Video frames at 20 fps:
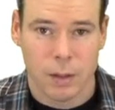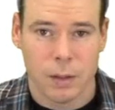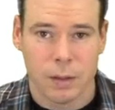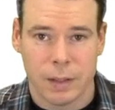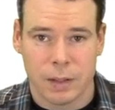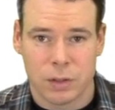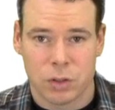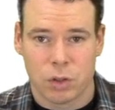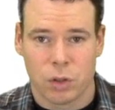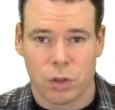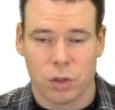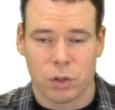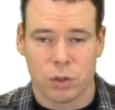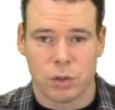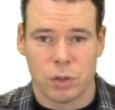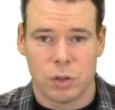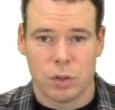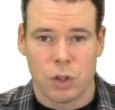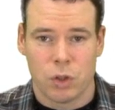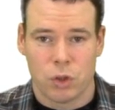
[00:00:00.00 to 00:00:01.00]
that
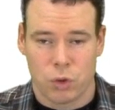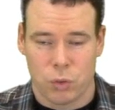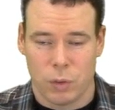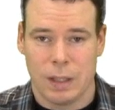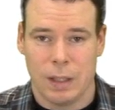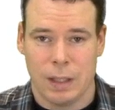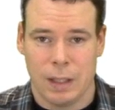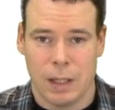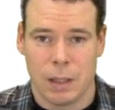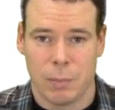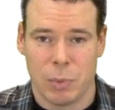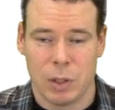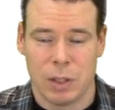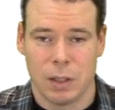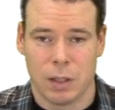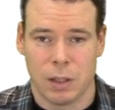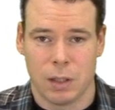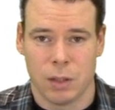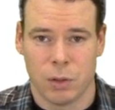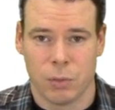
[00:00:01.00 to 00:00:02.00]
circle's shrinking at a
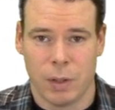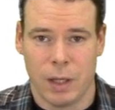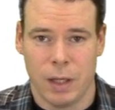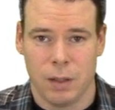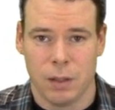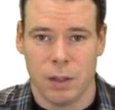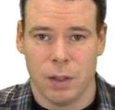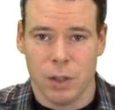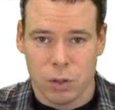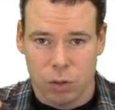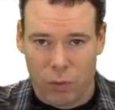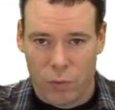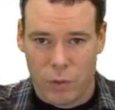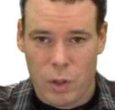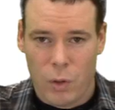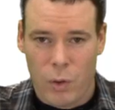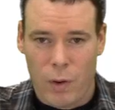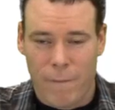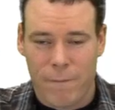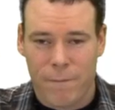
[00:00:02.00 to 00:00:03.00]
particular rate. So if we
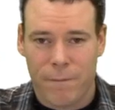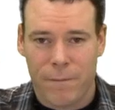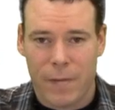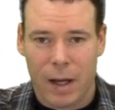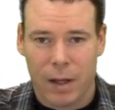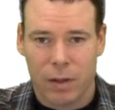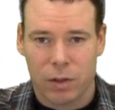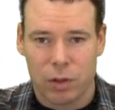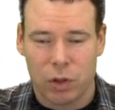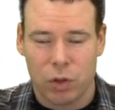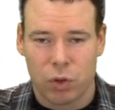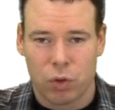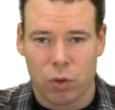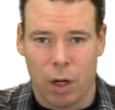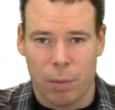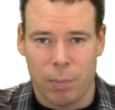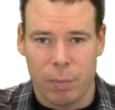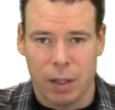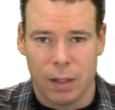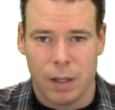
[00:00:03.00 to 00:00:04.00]
know how fast it's
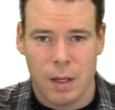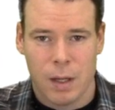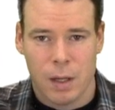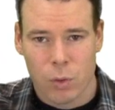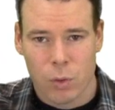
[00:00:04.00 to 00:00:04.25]
dropping,